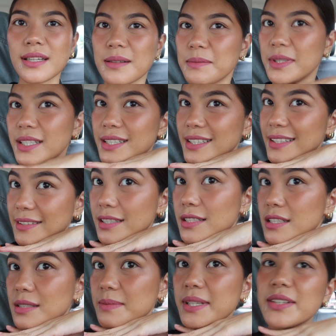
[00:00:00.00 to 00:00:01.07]
kami.
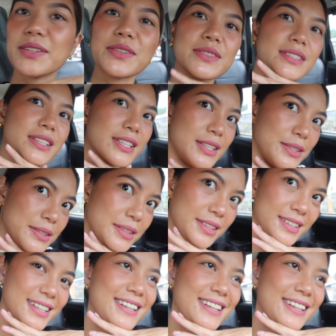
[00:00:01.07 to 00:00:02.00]
This is my grocery look.